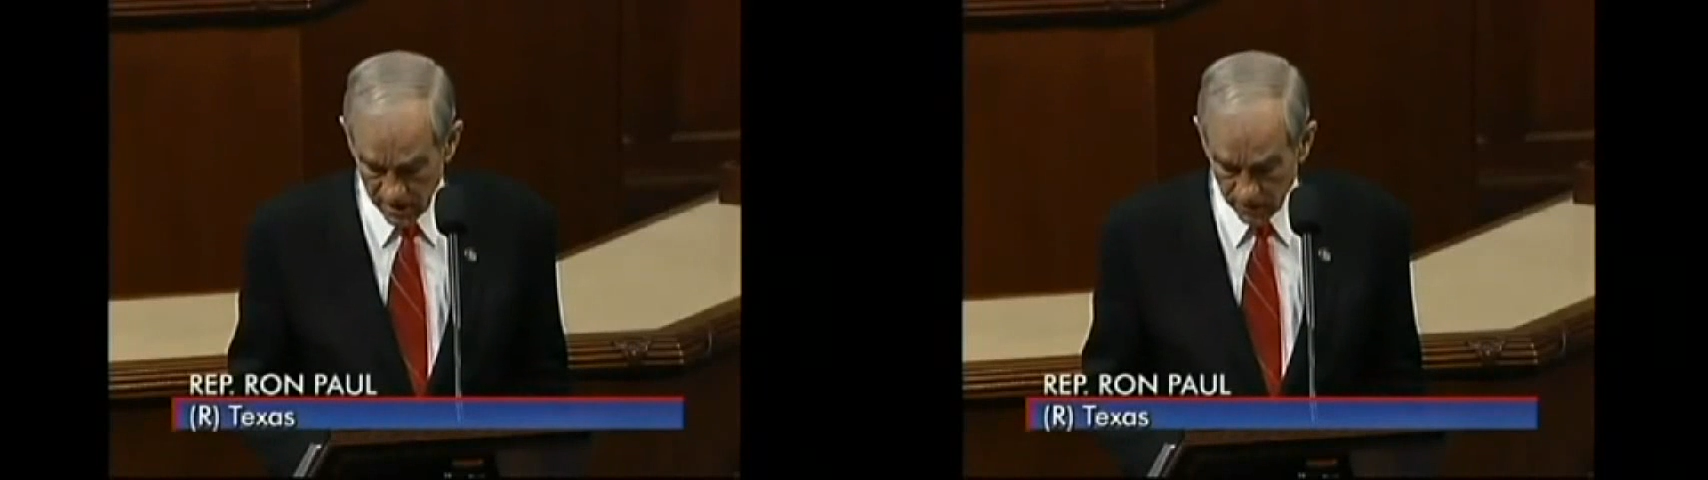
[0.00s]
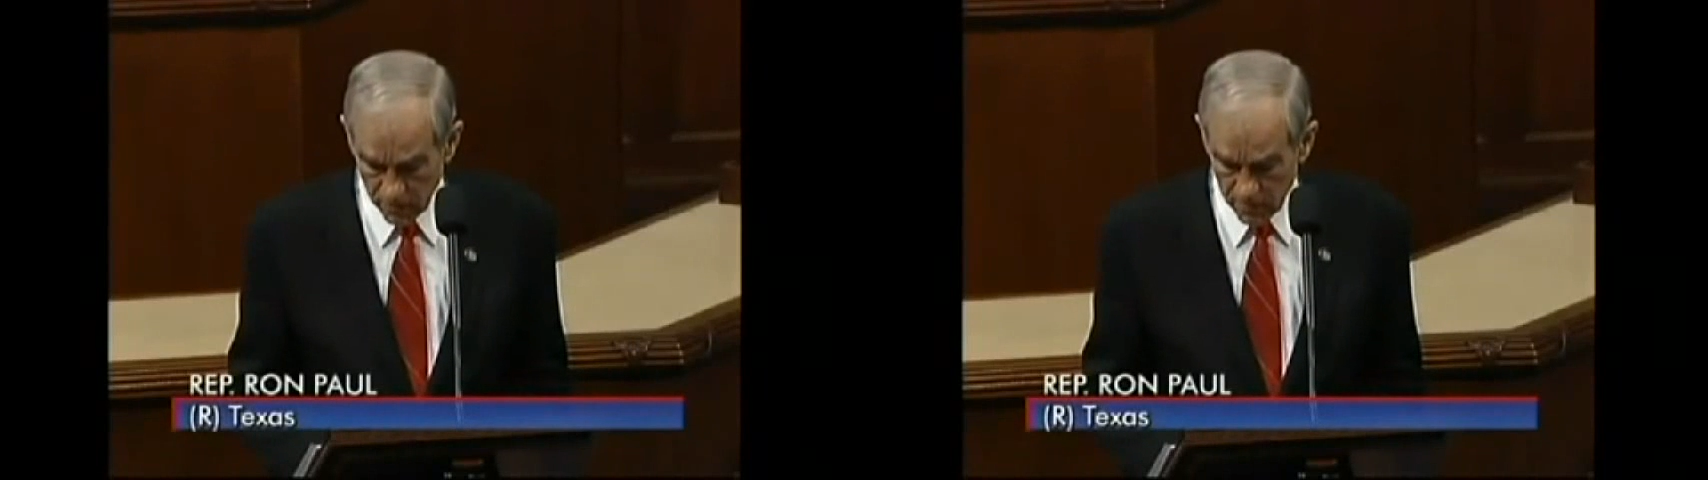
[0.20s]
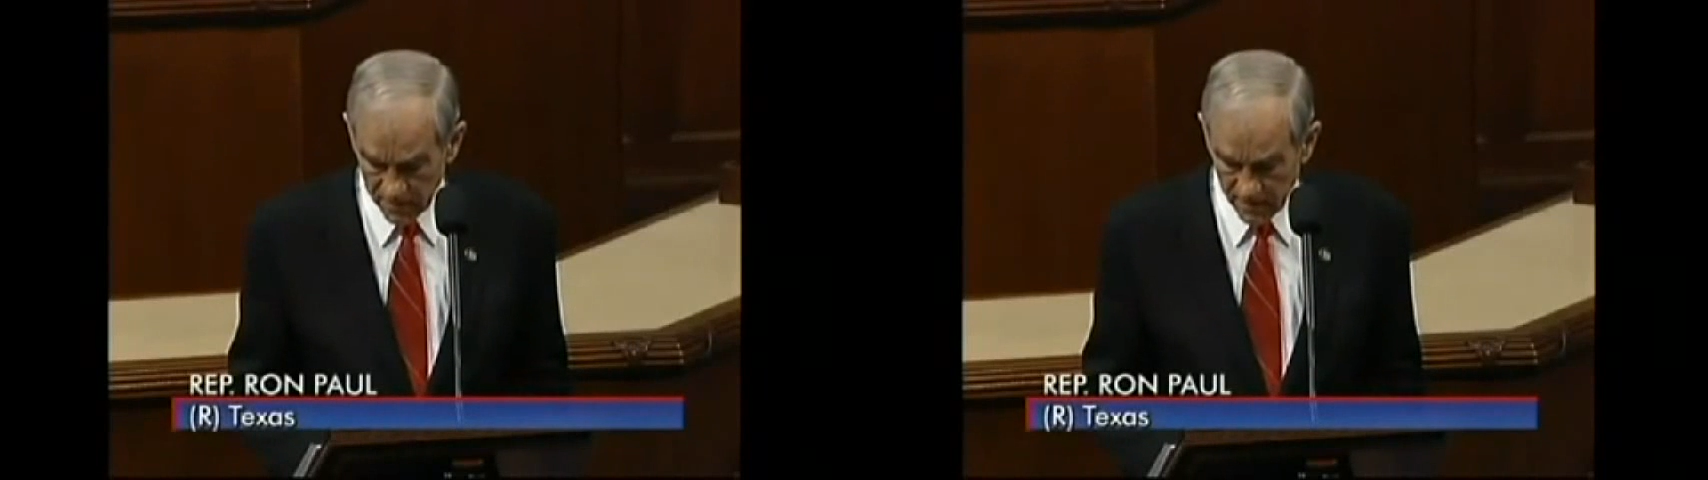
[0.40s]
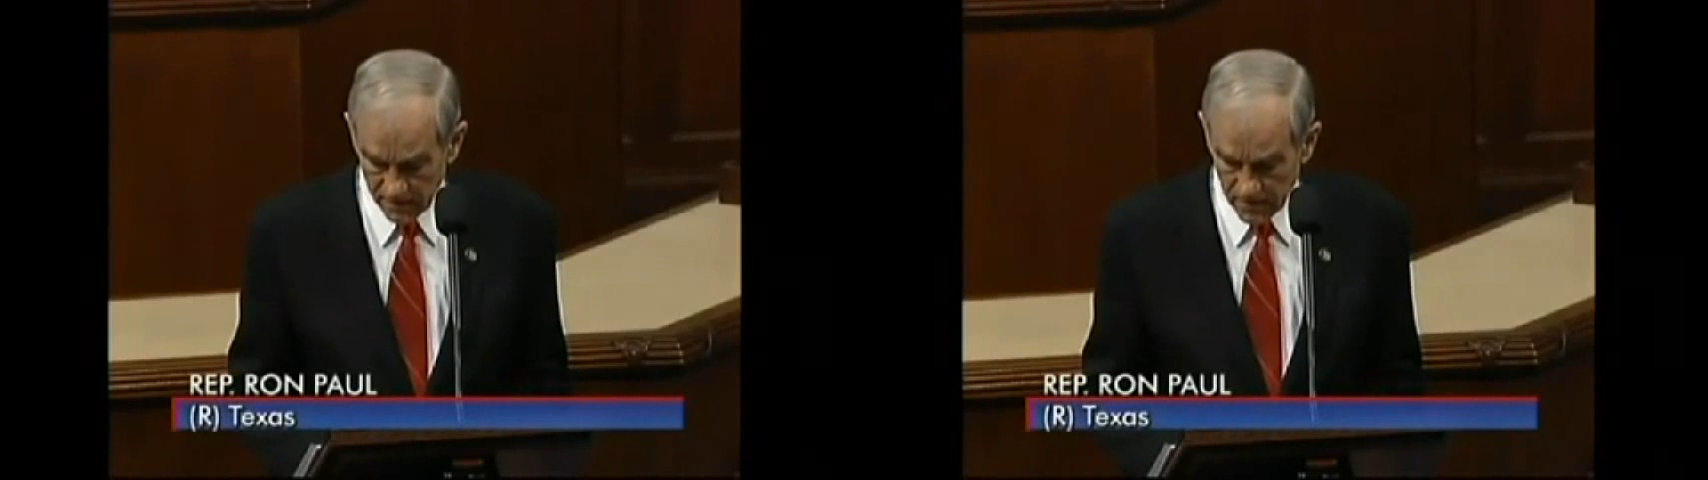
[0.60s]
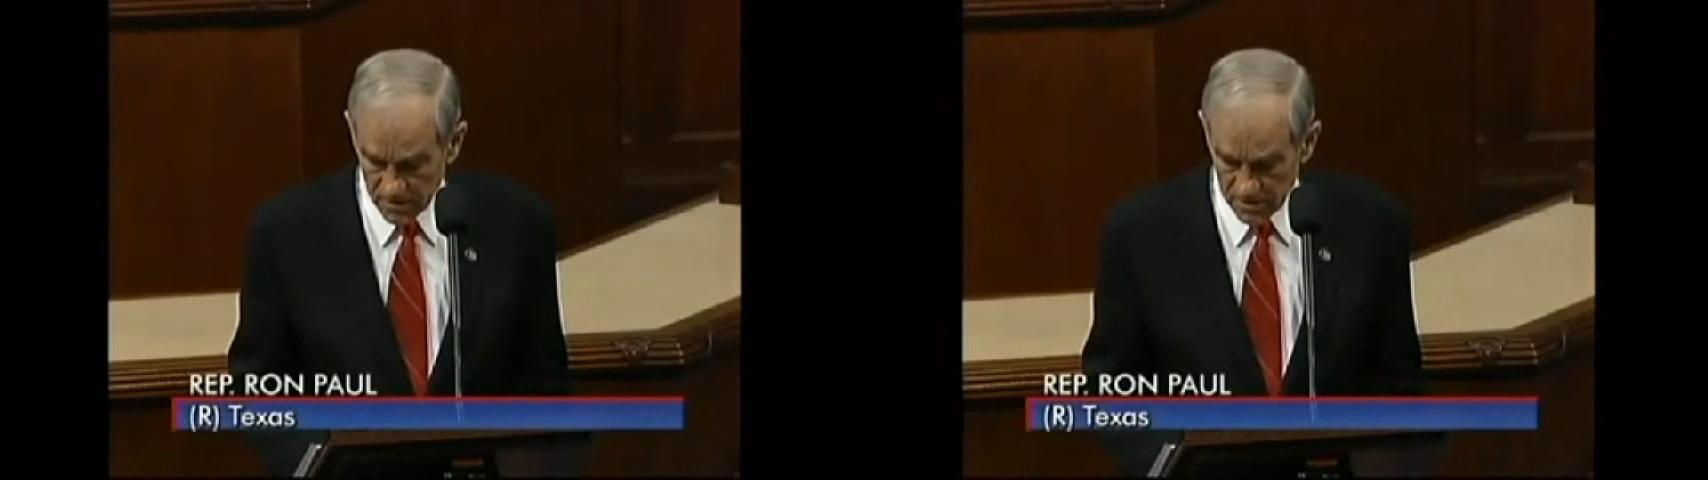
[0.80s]
Have we
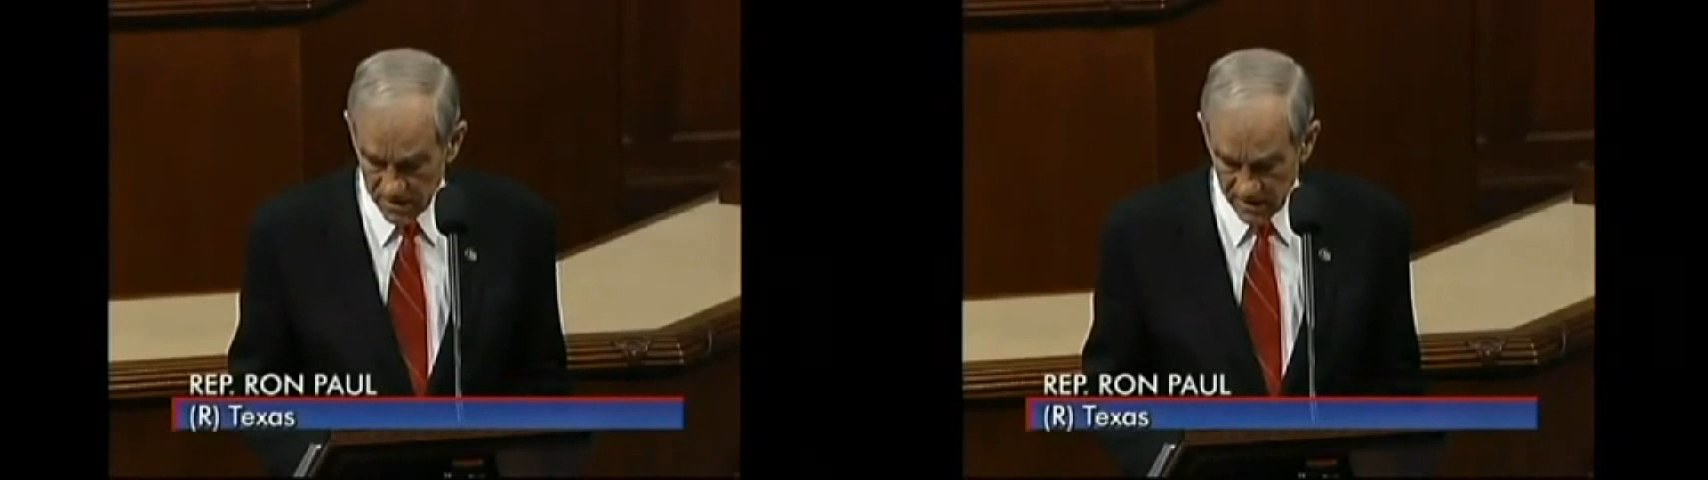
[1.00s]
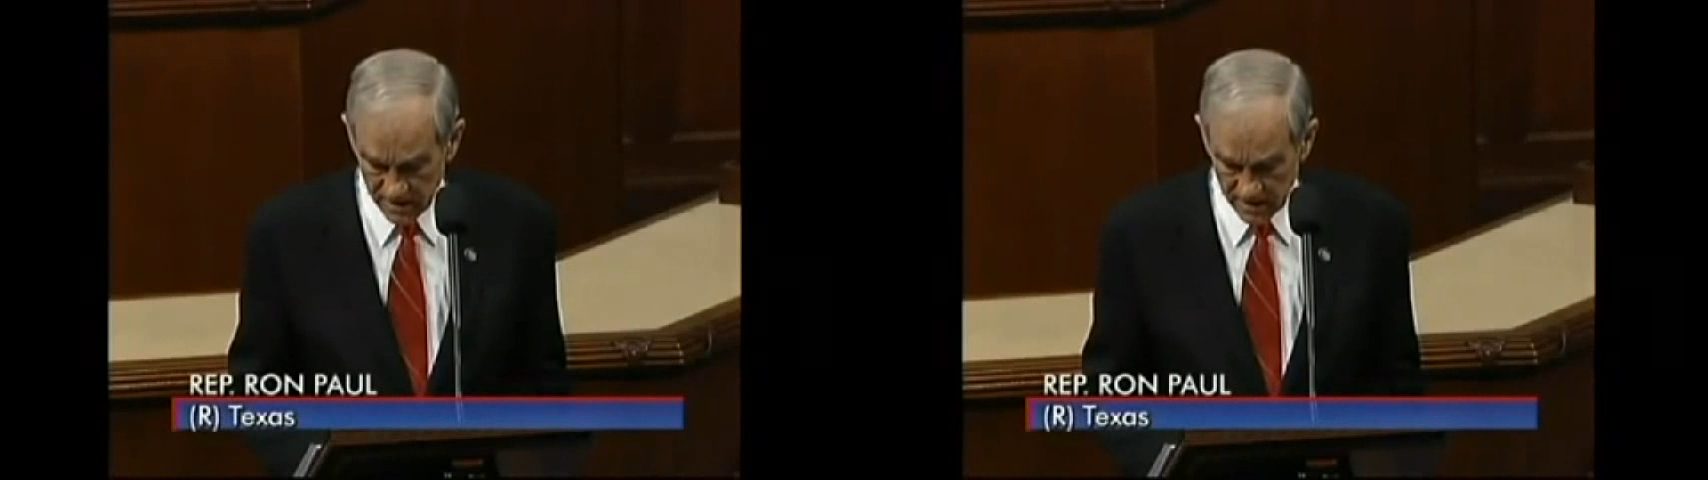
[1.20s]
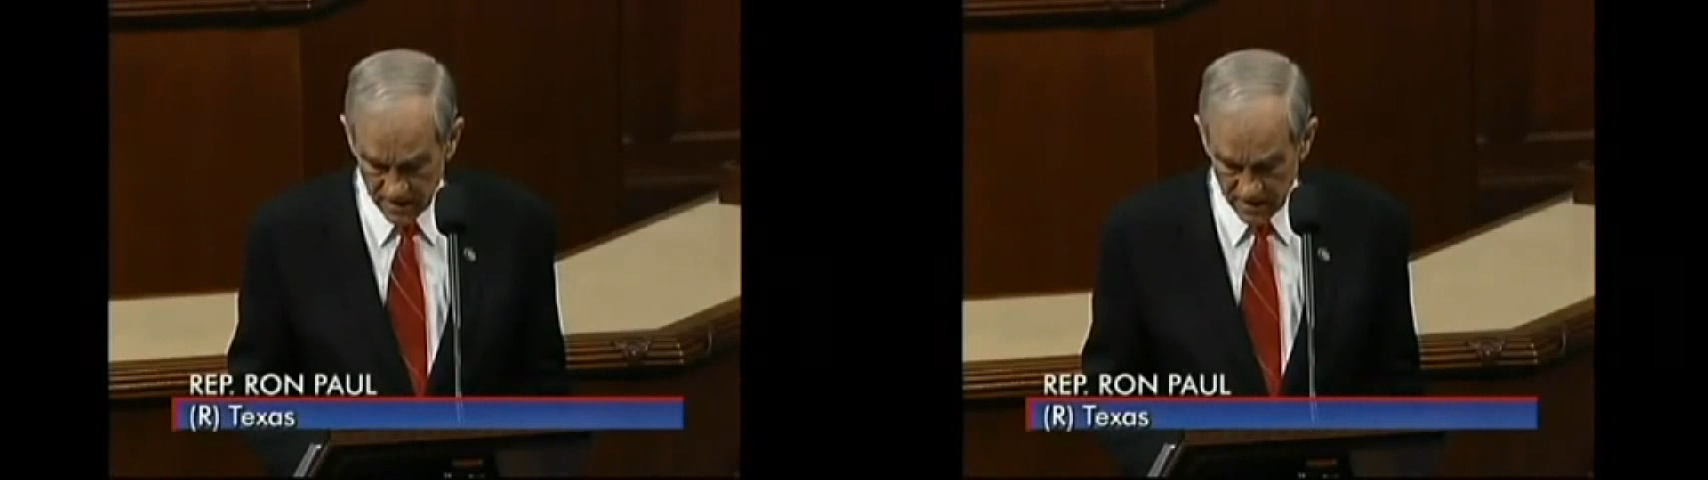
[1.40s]
become instead